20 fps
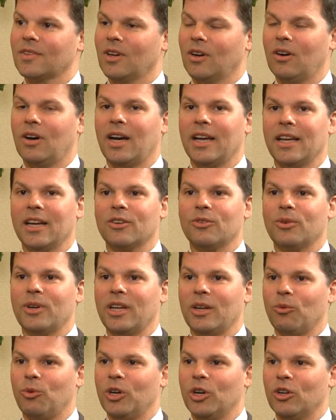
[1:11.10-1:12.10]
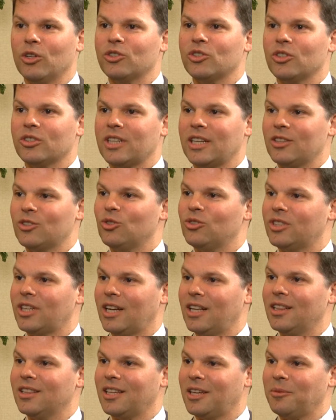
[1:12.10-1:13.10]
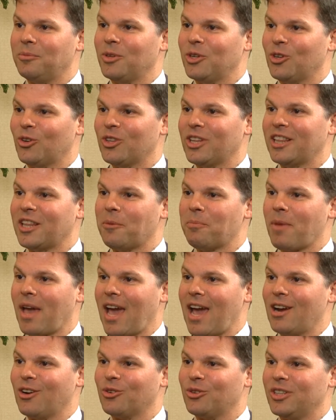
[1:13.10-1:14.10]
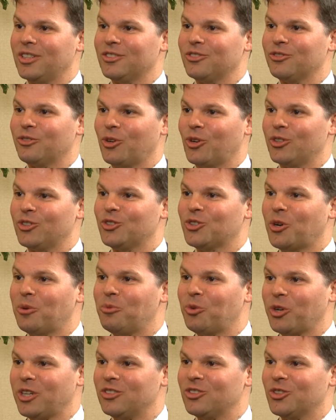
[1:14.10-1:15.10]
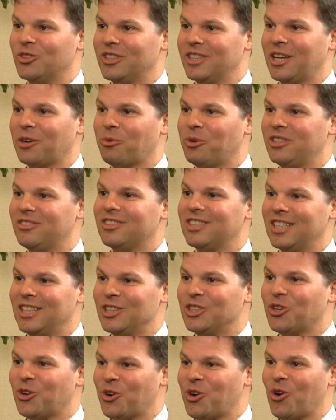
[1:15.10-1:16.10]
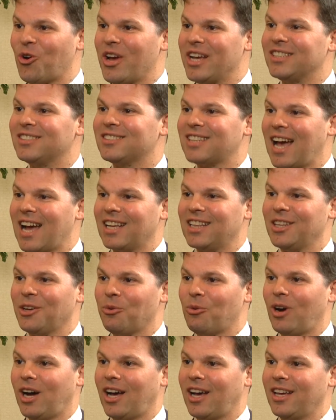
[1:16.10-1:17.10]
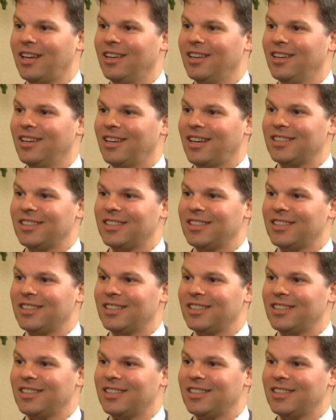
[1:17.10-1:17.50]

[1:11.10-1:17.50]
Oh, I agree. We also tend to tell them, you know, that the pancreas, for some reason that we still don't know exactly why,